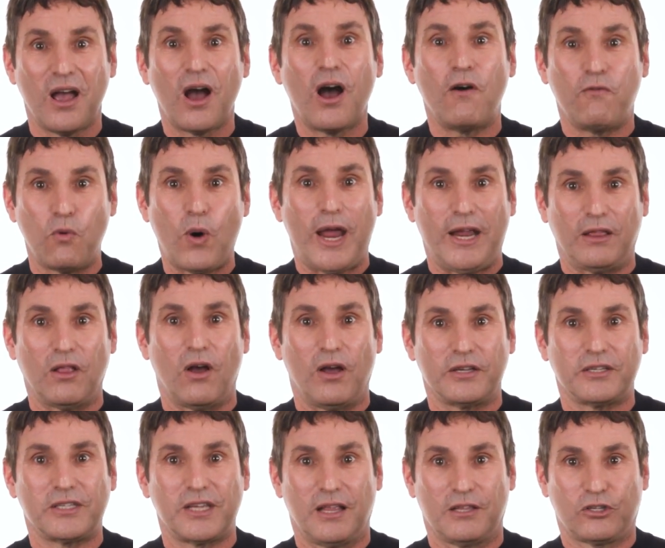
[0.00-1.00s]
of weight
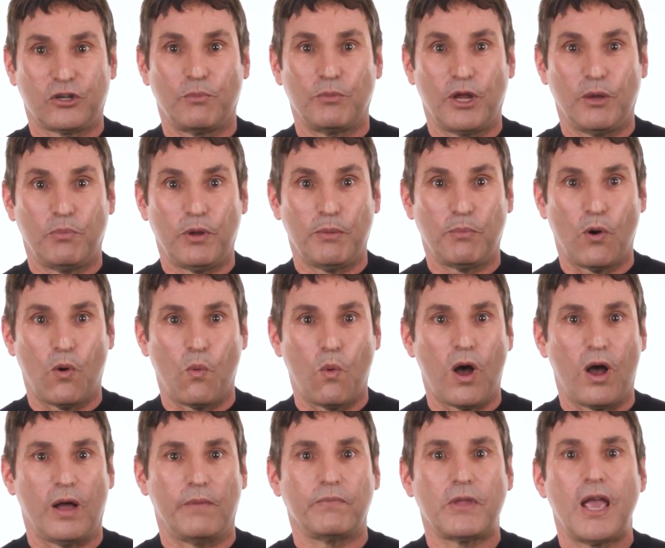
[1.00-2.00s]
loss that so many people
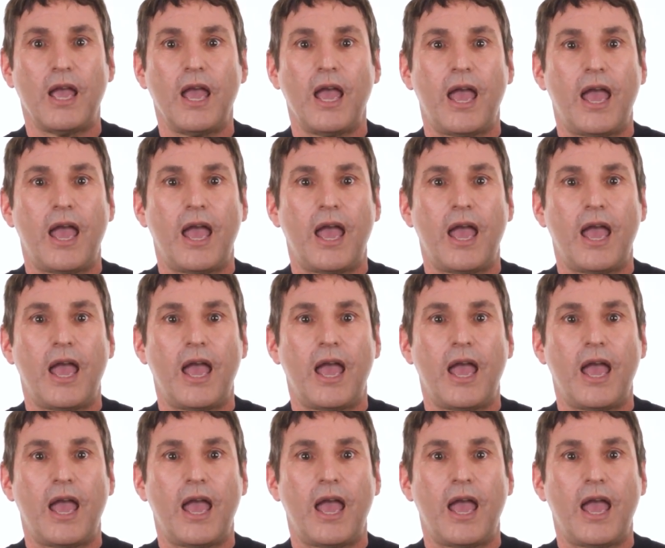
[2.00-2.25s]
want.